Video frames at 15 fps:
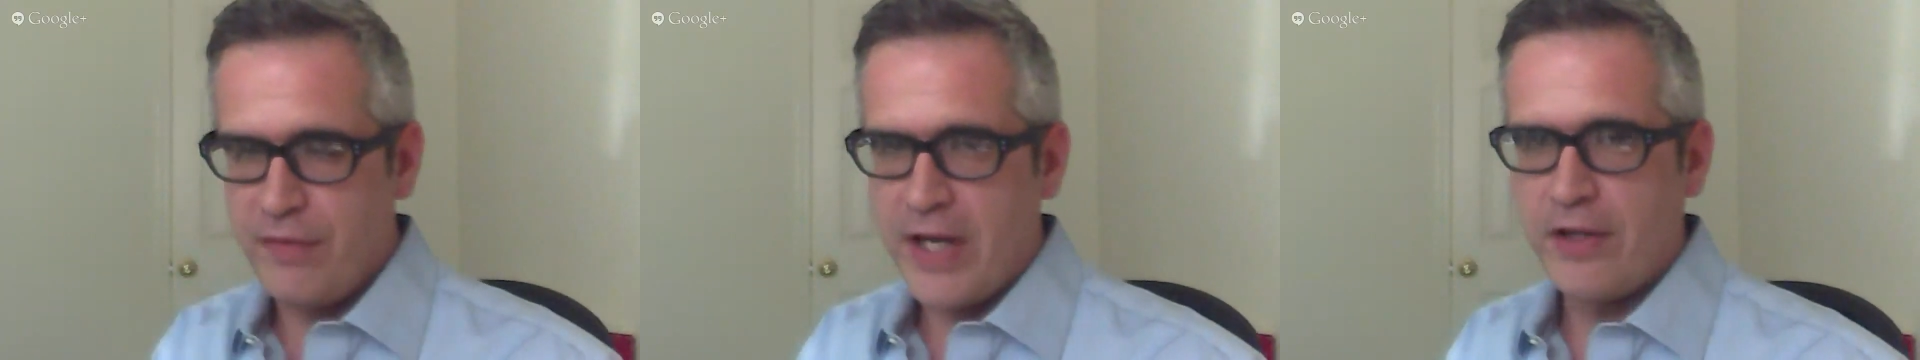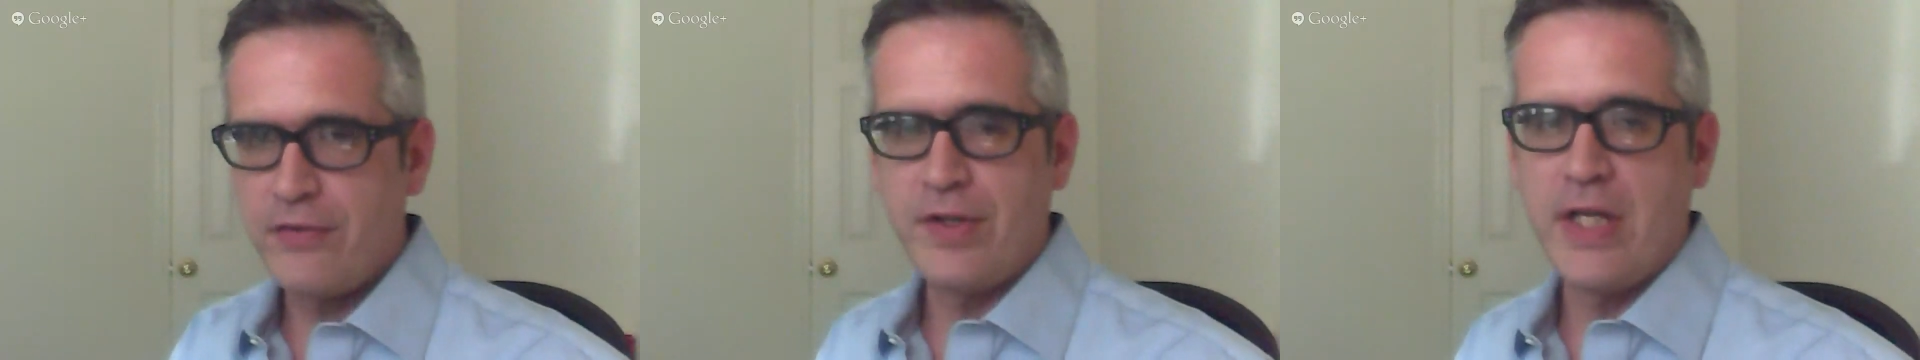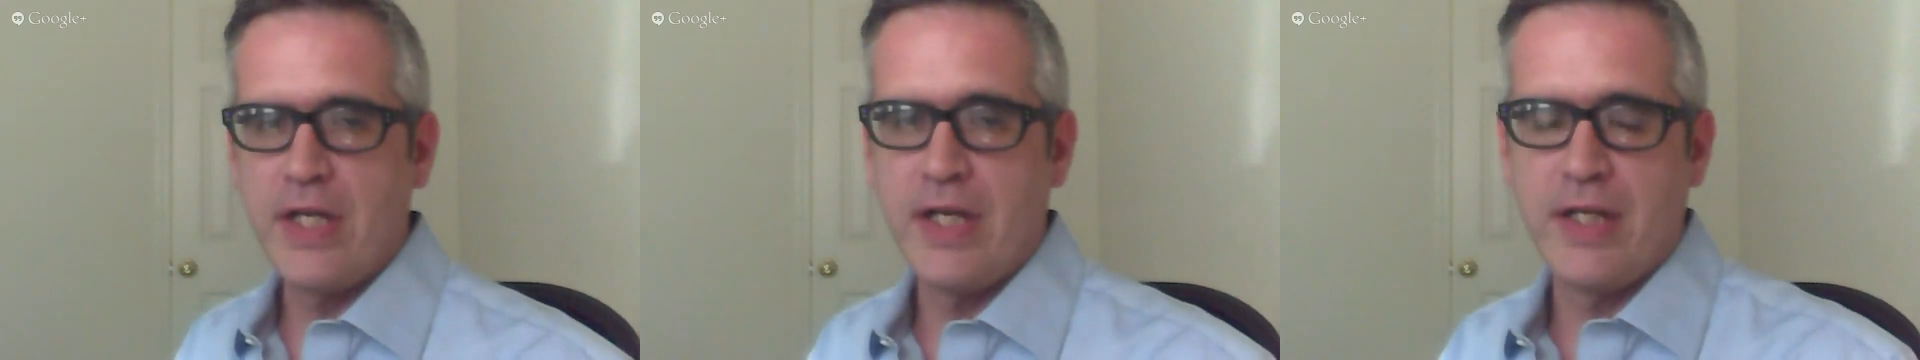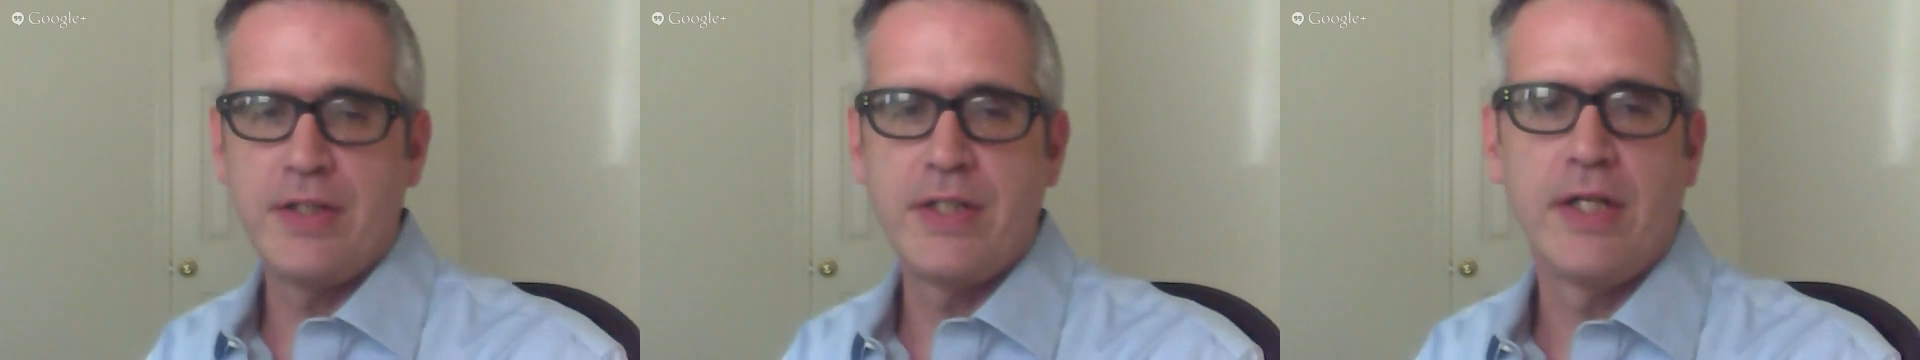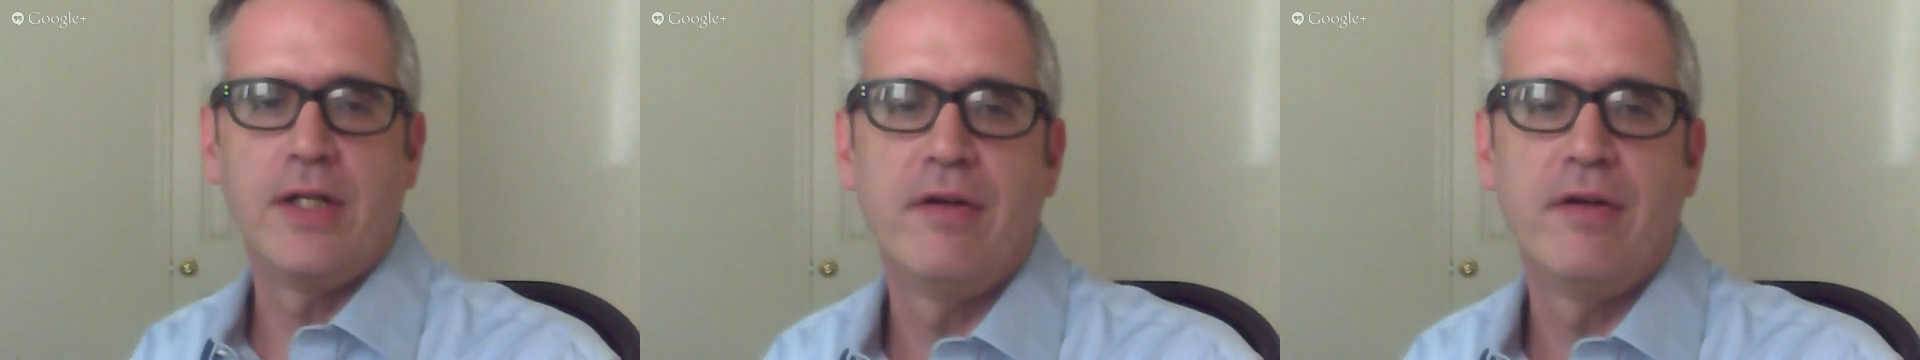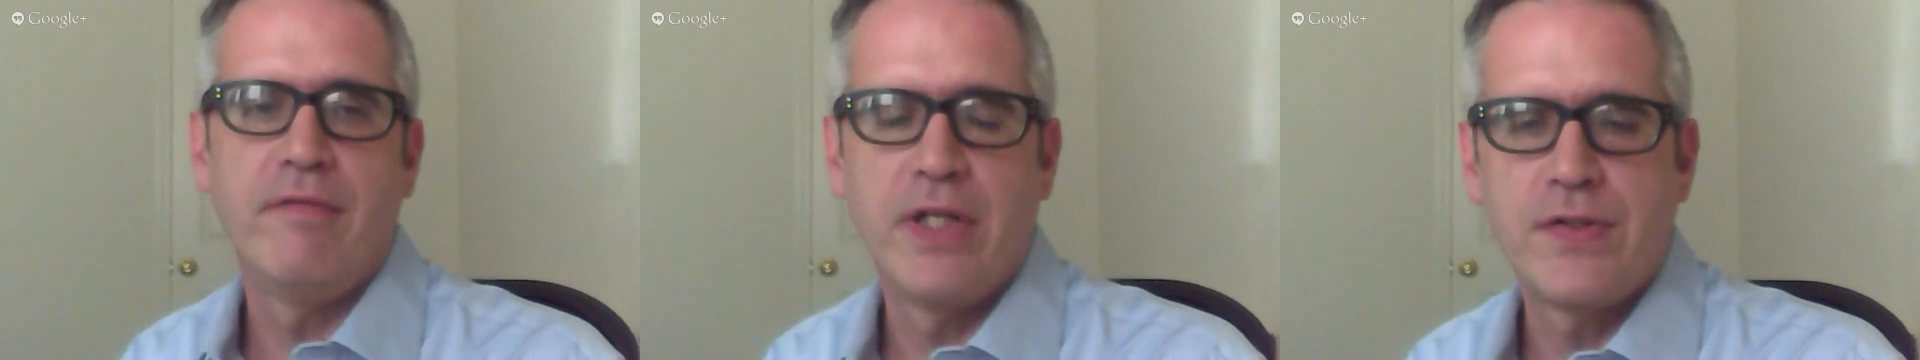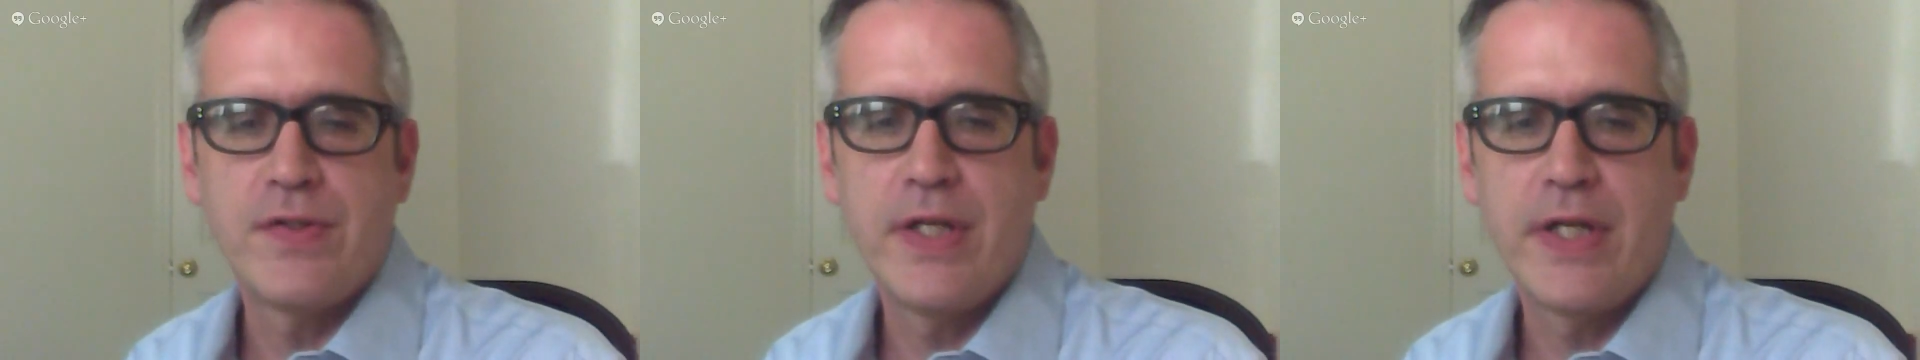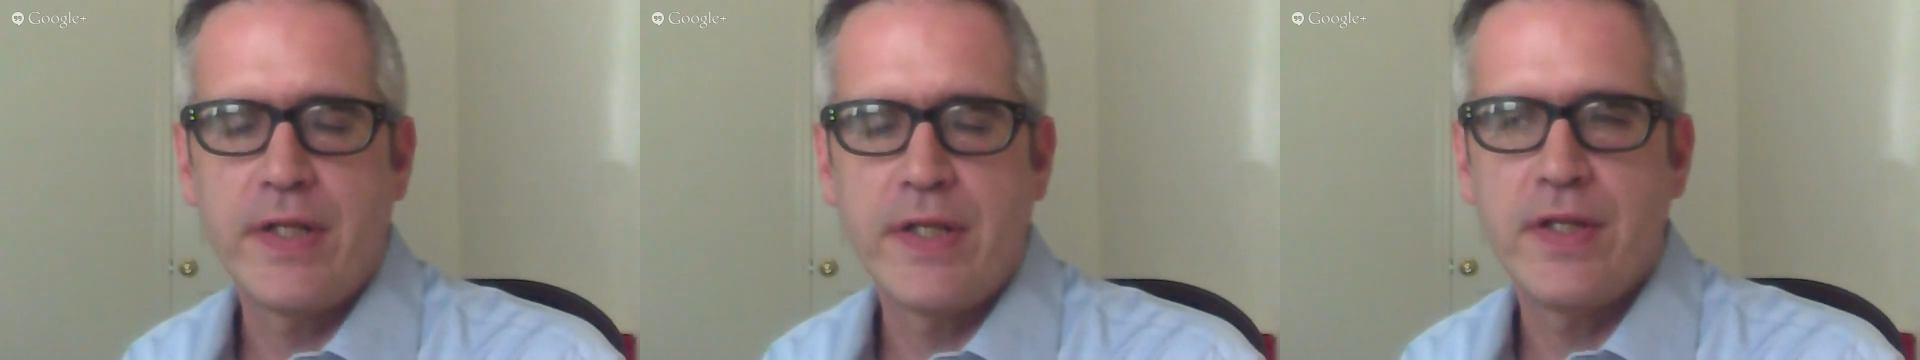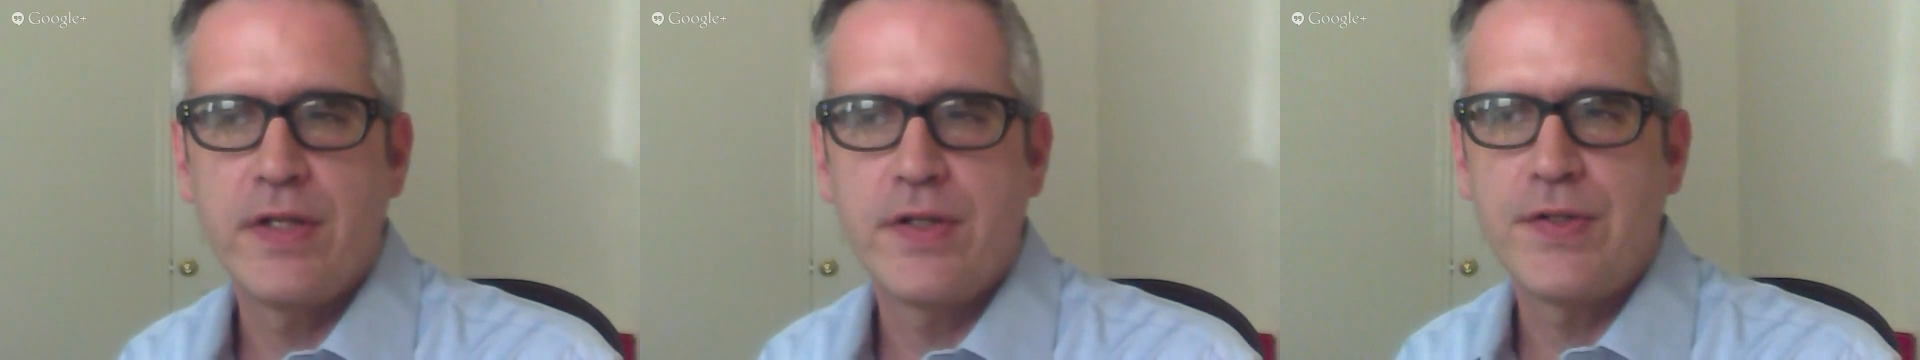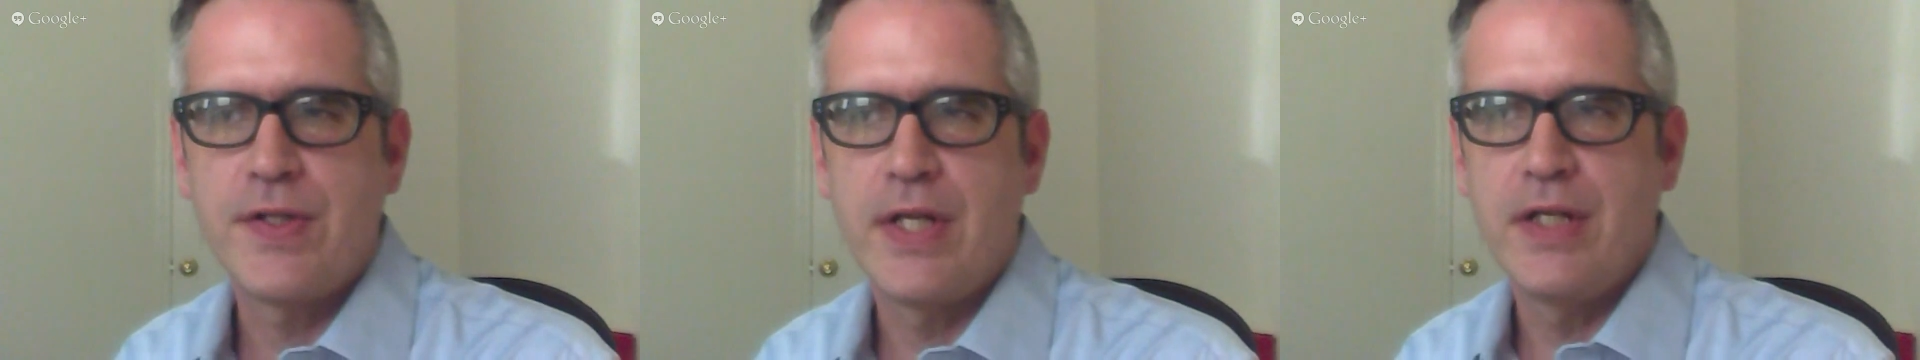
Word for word: fascinated at dental events like this,